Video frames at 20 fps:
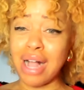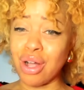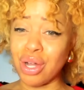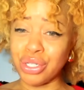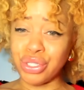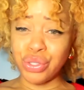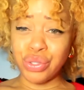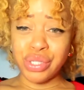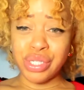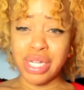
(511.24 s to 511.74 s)

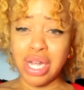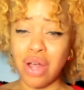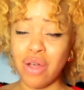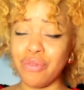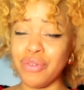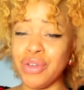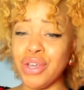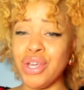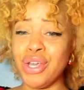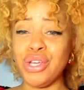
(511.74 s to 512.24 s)
on
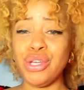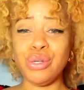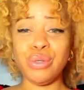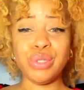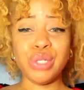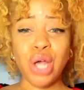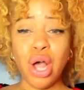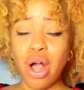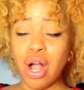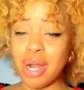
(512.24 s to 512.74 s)
yourself. You
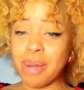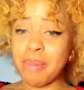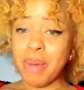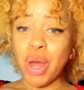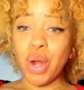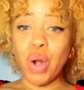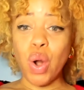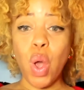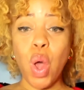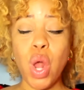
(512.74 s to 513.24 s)
talk
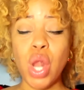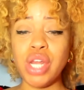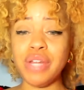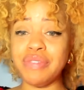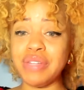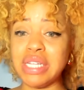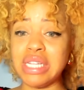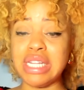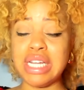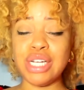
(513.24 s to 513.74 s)
about all of
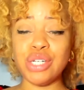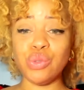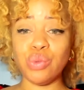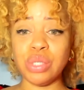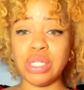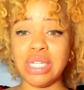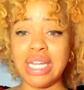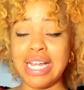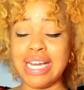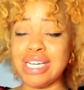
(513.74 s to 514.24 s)
the things
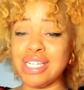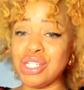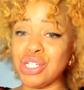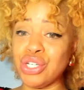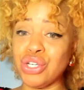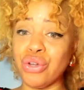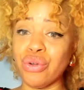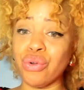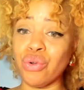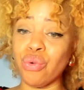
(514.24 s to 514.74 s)
related to
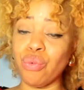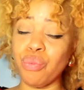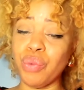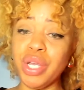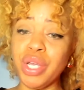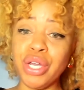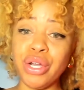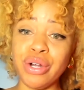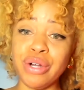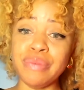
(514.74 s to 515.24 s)
your
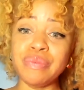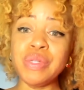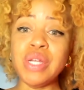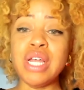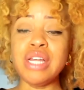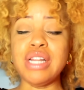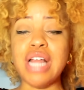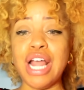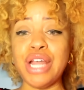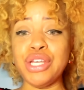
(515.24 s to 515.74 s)
career
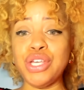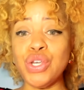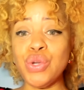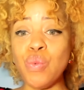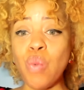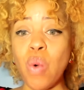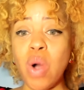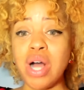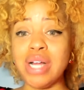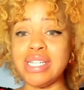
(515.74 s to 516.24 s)
that you
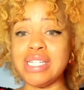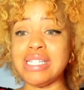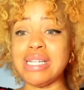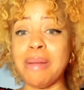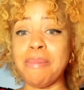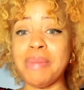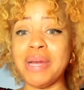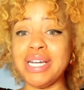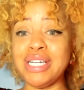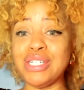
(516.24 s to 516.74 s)
want
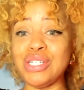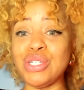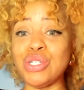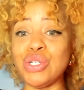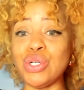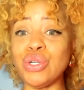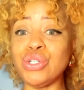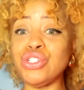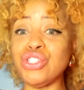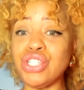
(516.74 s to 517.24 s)
somebody
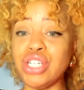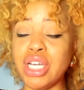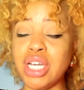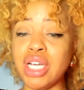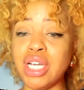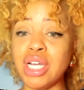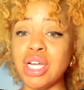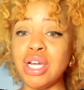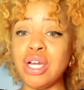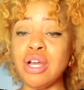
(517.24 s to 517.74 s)

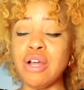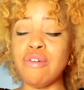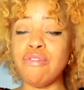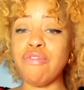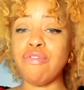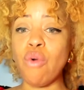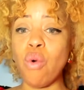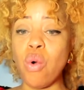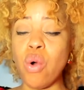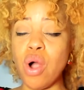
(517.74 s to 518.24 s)
searching
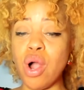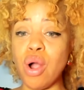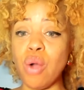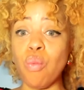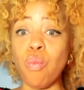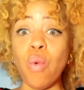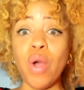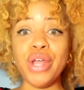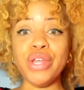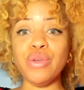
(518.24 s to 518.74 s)
for
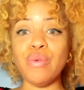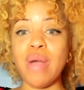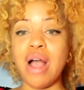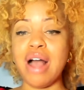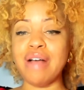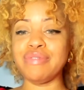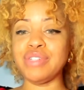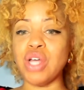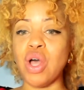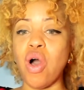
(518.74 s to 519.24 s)
what you
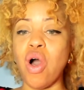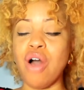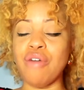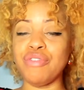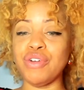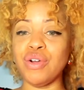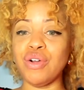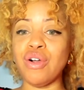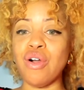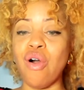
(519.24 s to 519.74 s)
have to
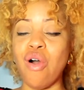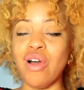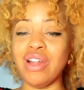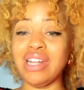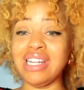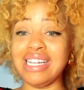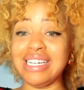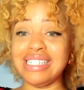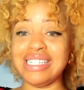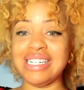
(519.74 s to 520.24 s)
offer
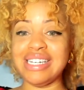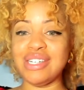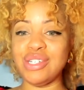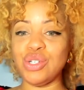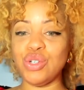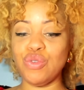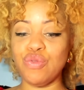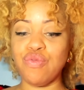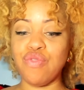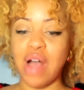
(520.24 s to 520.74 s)
on LinkedIn
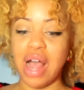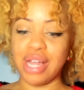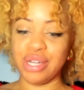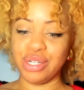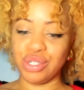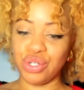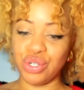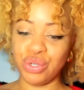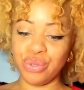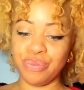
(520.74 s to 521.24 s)
to
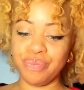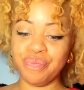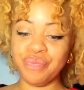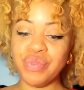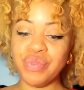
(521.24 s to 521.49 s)
find you.